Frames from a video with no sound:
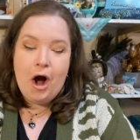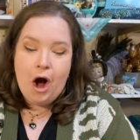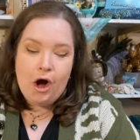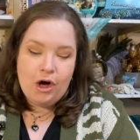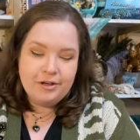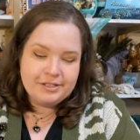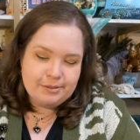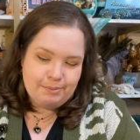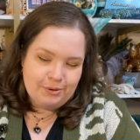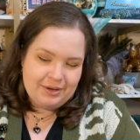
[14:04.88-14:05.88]
all
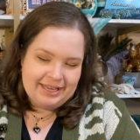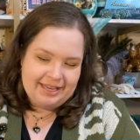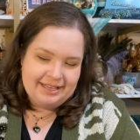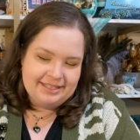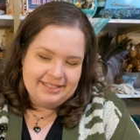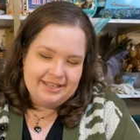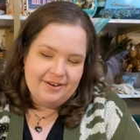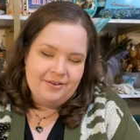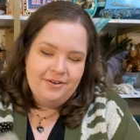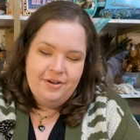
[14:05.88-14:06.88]
spooky.
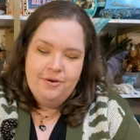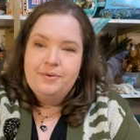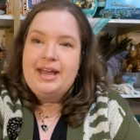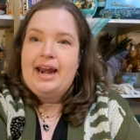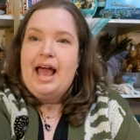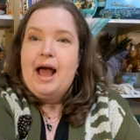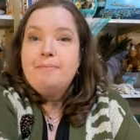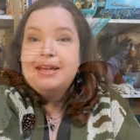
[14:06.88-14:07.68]
So we got Happy